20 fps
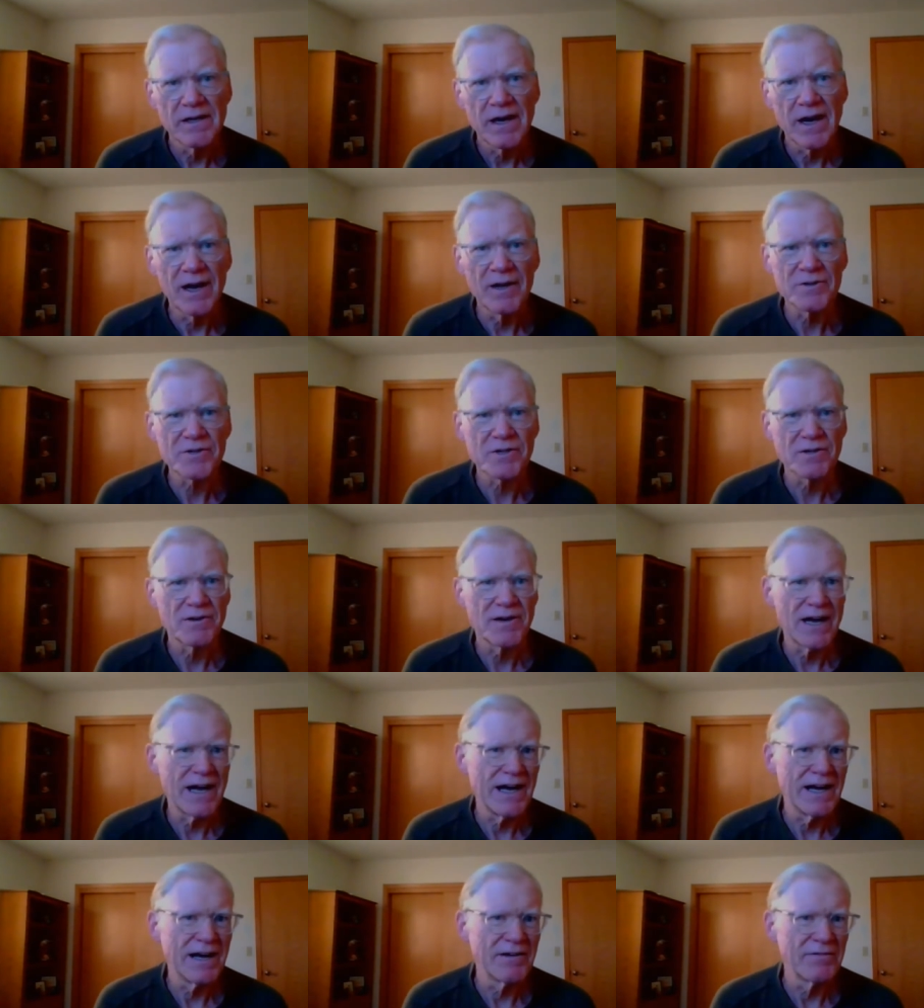I also
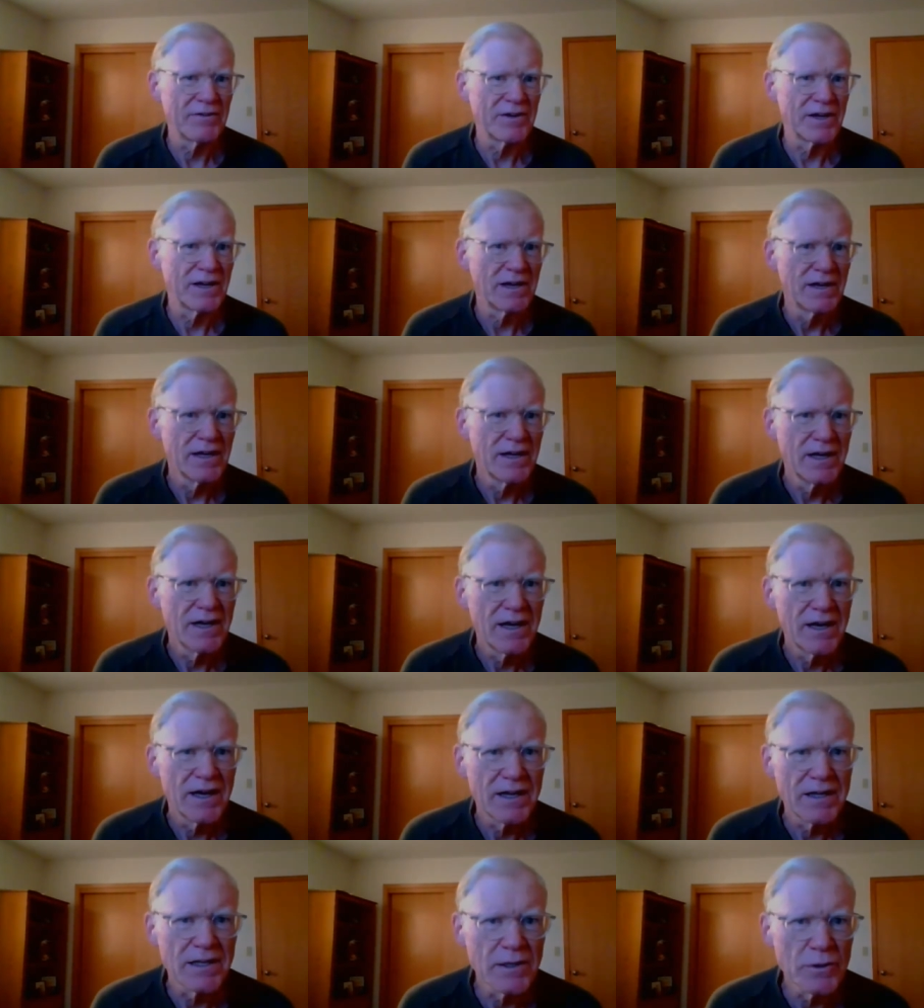have a,
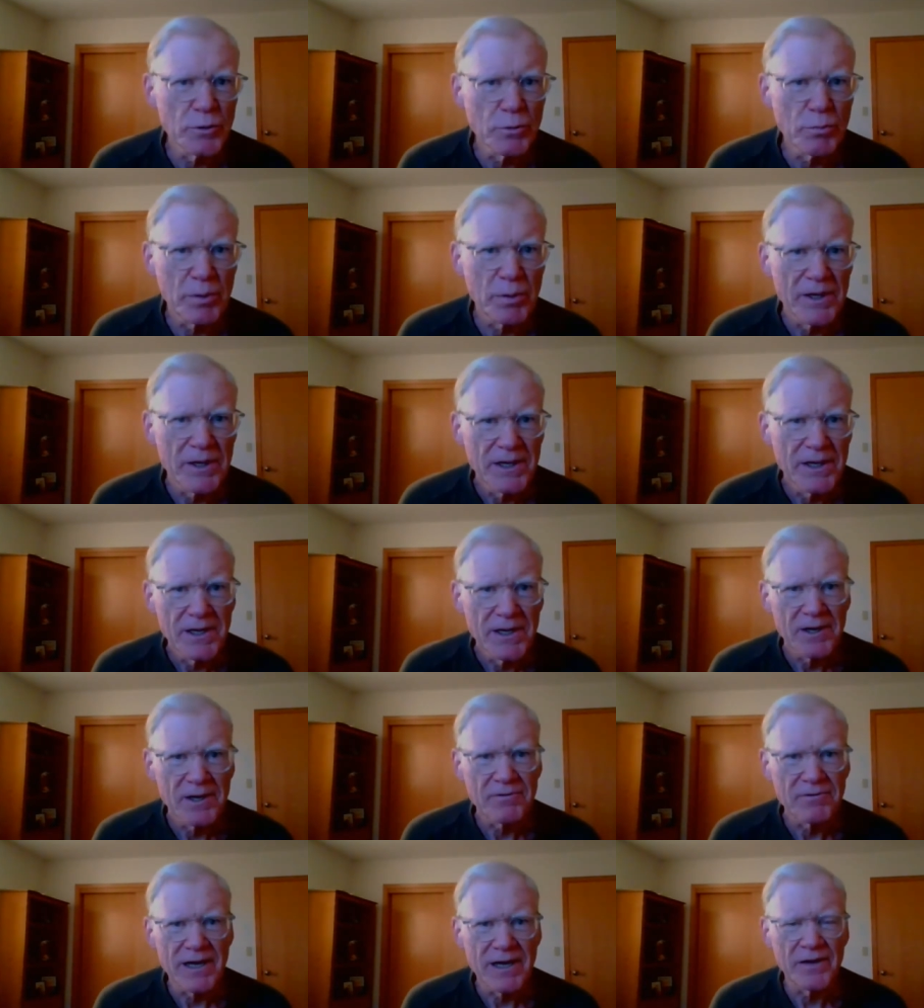a loop
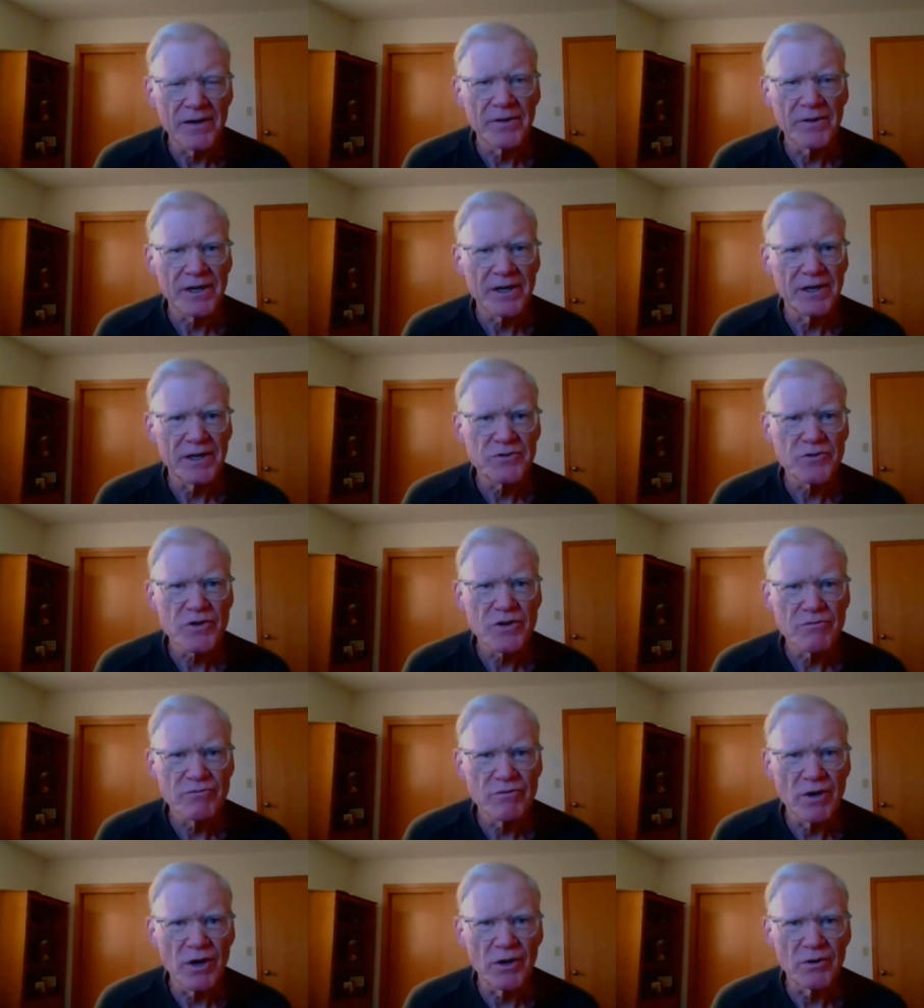around the country
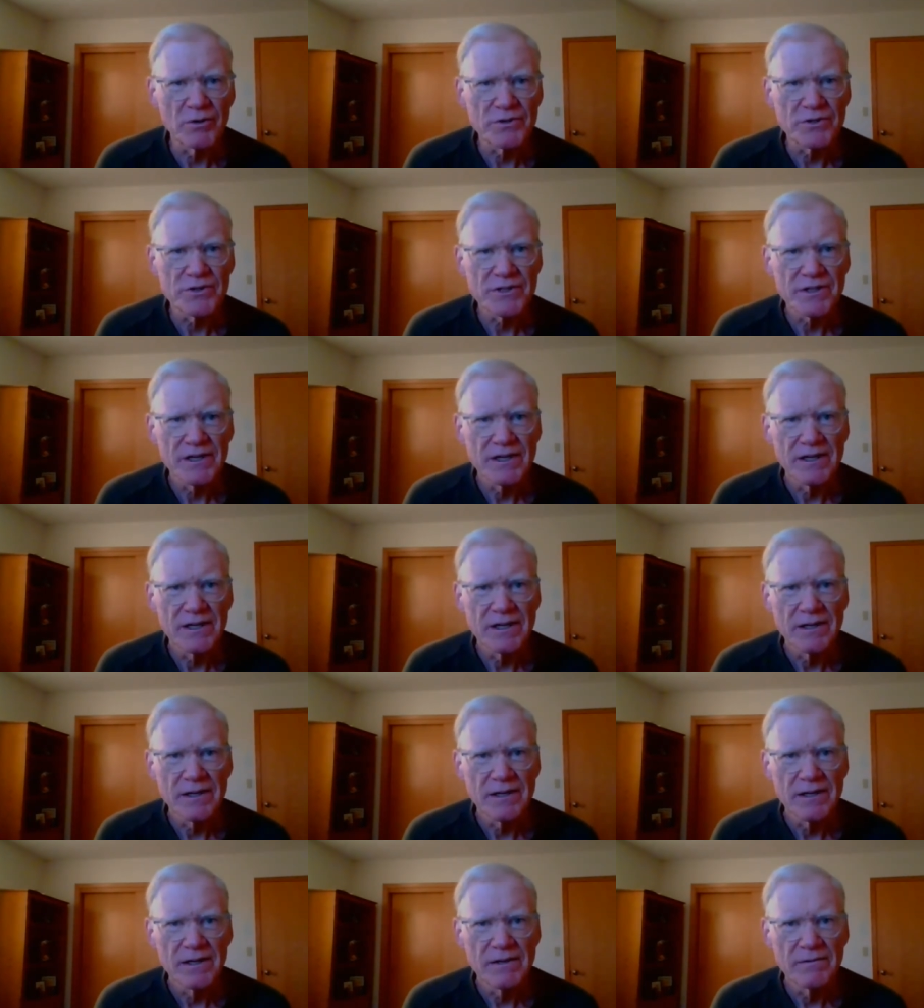roads
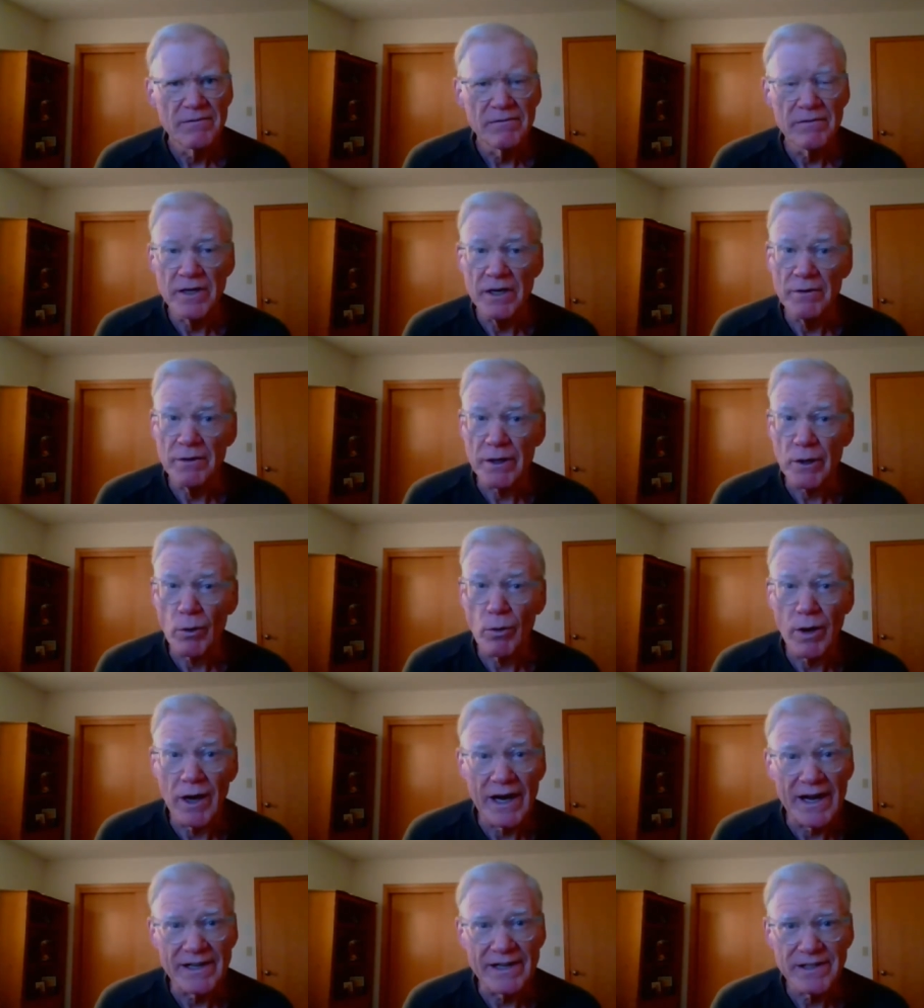very
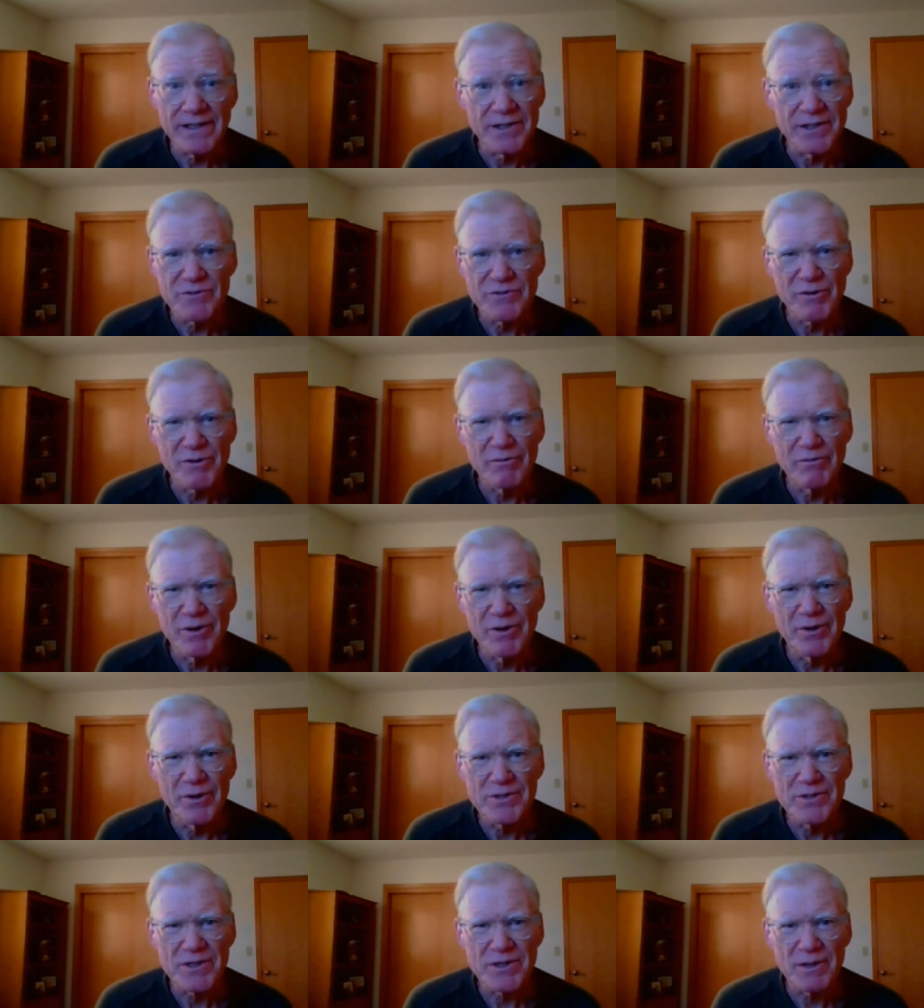quiet country roads.